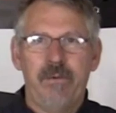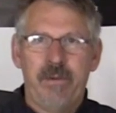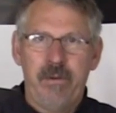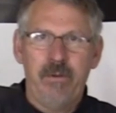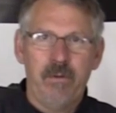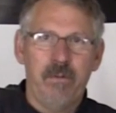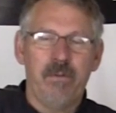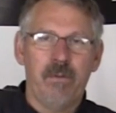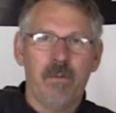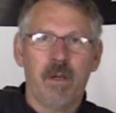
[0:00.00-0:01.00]

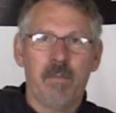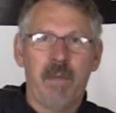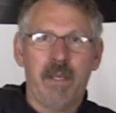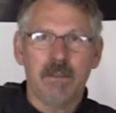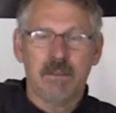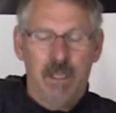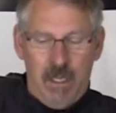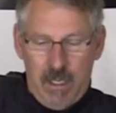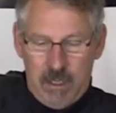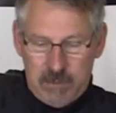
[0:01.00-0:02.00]
to the workpiece.
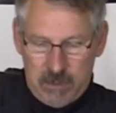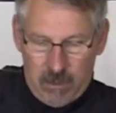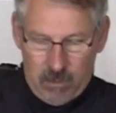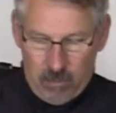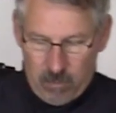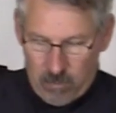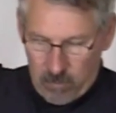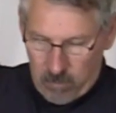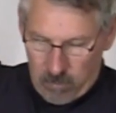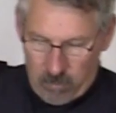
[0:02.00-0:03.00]
So
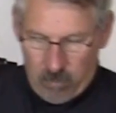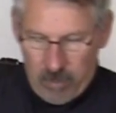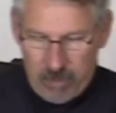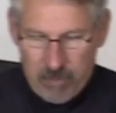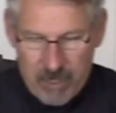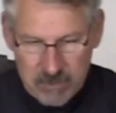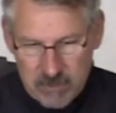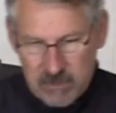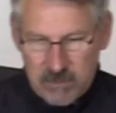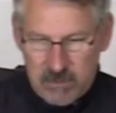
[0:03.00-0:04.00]
where the
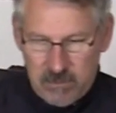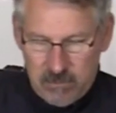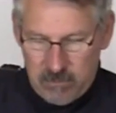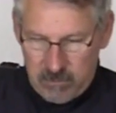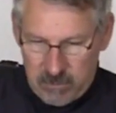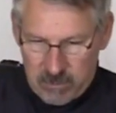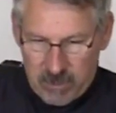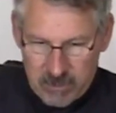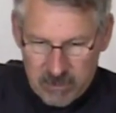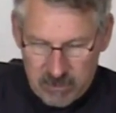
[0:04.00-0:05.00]
processes
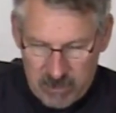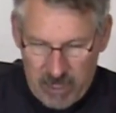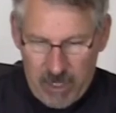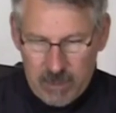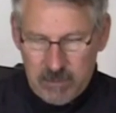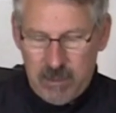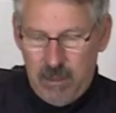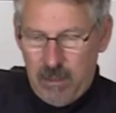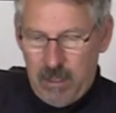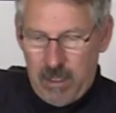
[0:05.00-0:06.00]
start to change
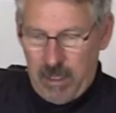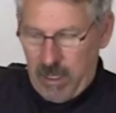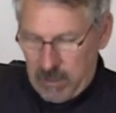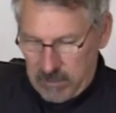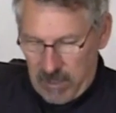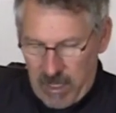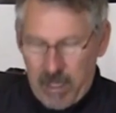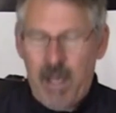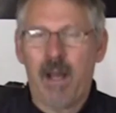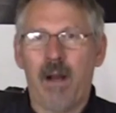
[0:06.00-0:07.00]
uh, is in
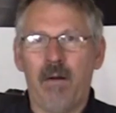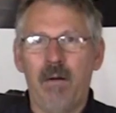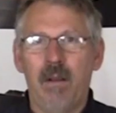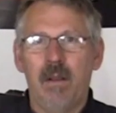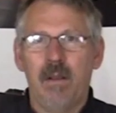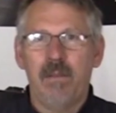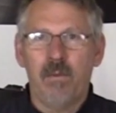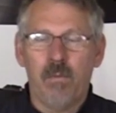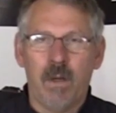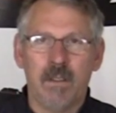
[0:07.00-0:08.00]
how the
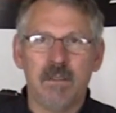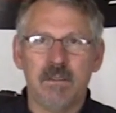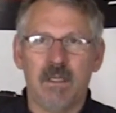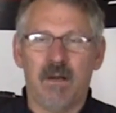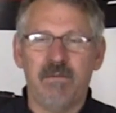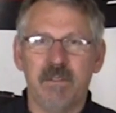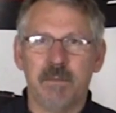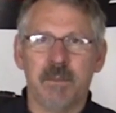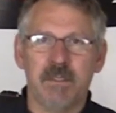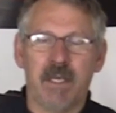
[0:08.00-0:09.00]
weld itself is
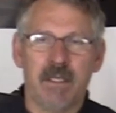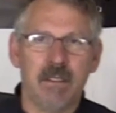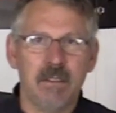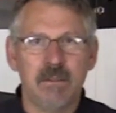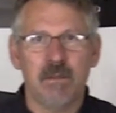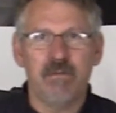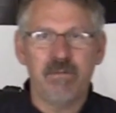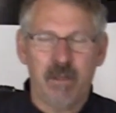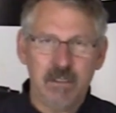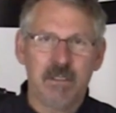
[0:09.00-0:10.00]
protected. So
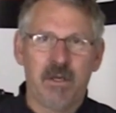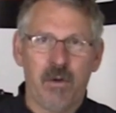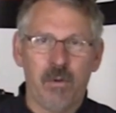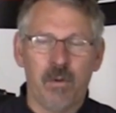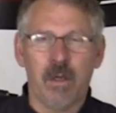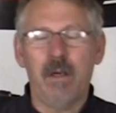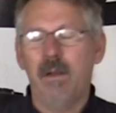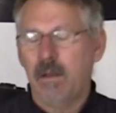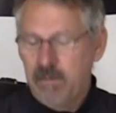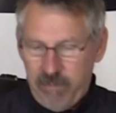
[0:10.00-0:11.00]
flux core,
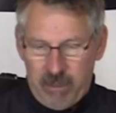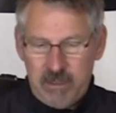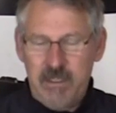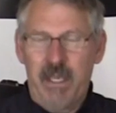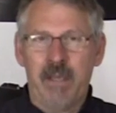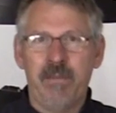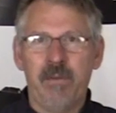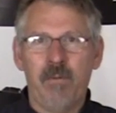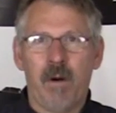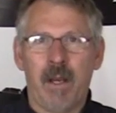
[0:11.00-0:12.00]
flux in
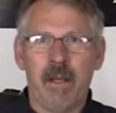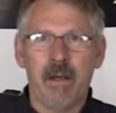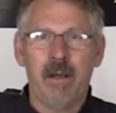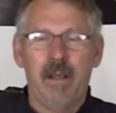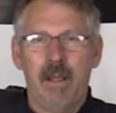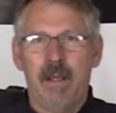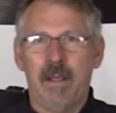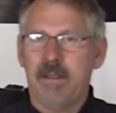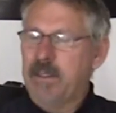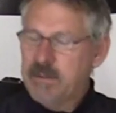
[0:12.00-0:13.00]
the wire,
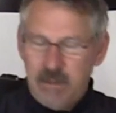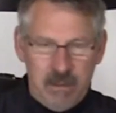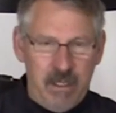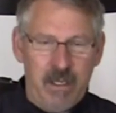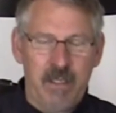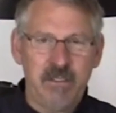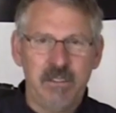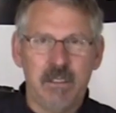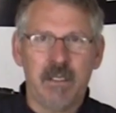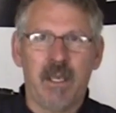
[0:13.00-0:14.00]
uh, doesn't need any
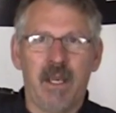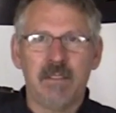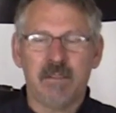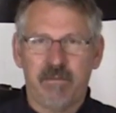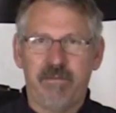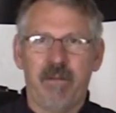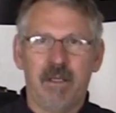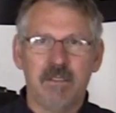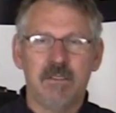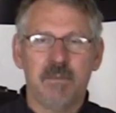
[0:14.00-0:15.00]
shielding gas. The
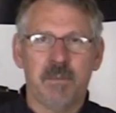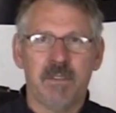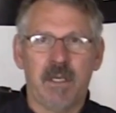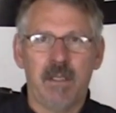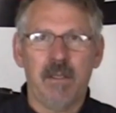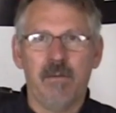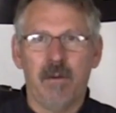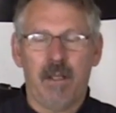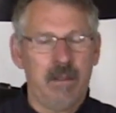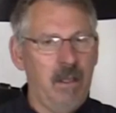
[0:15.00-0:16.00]
flux is protecting the
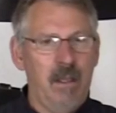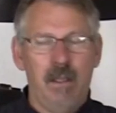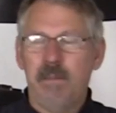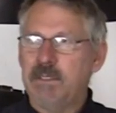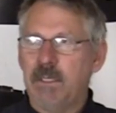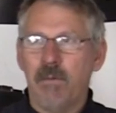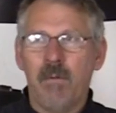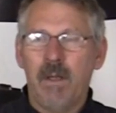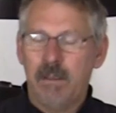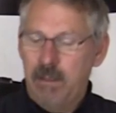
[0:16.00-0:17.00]
weld. That means you can
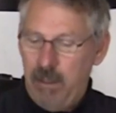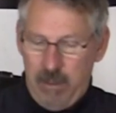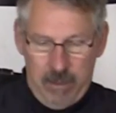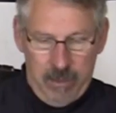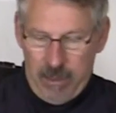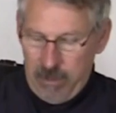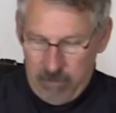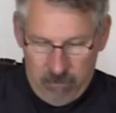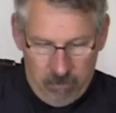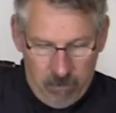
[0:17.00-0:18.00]
weld uh,
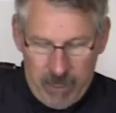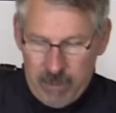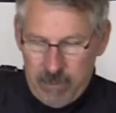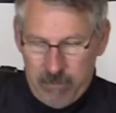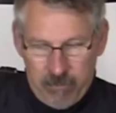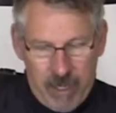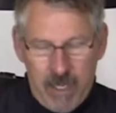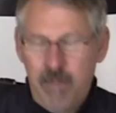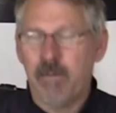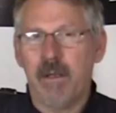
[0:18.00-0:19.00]
wind,
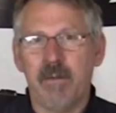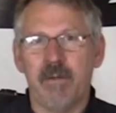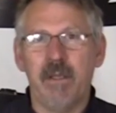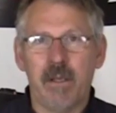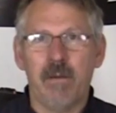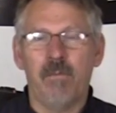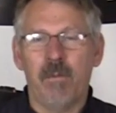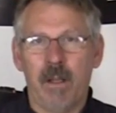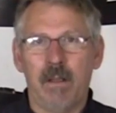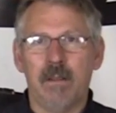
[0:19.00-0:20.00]
rain, whatever. You can
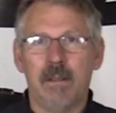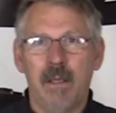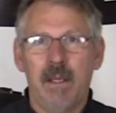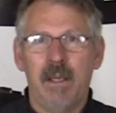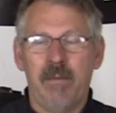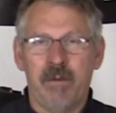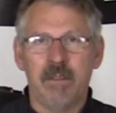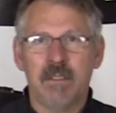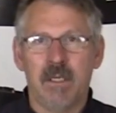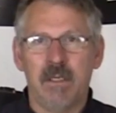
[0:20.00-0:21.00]
weld in
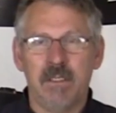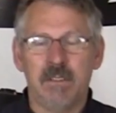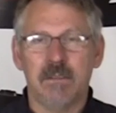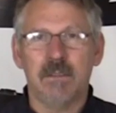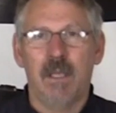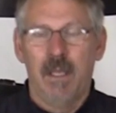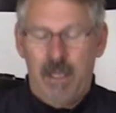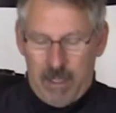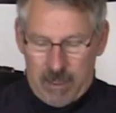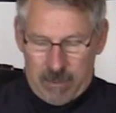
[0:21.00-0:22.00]
those conditions.
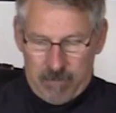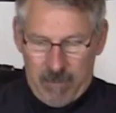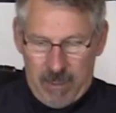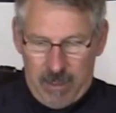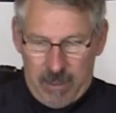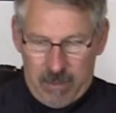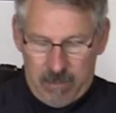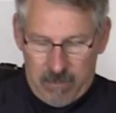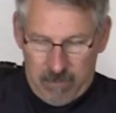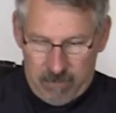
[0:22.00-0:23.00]
Uh,
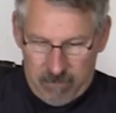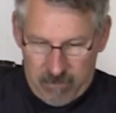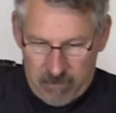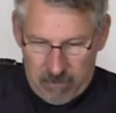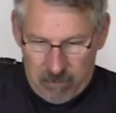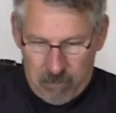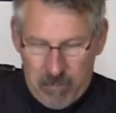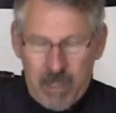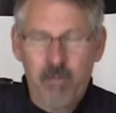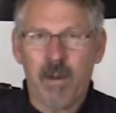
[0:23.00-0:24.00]
uh,
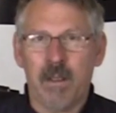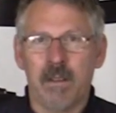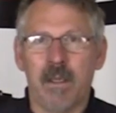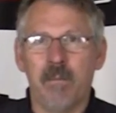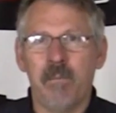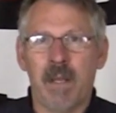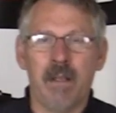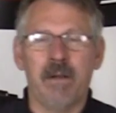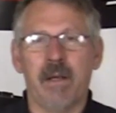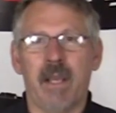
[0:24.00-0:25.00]
MIG welding,
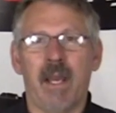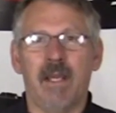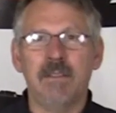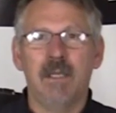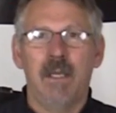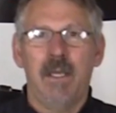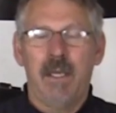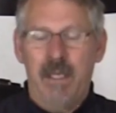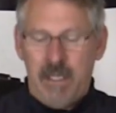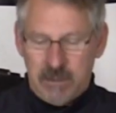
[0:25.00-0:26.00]
metal inert gas,
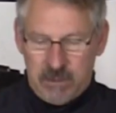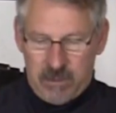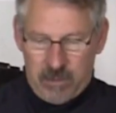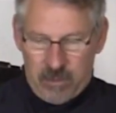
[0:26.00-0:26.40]
is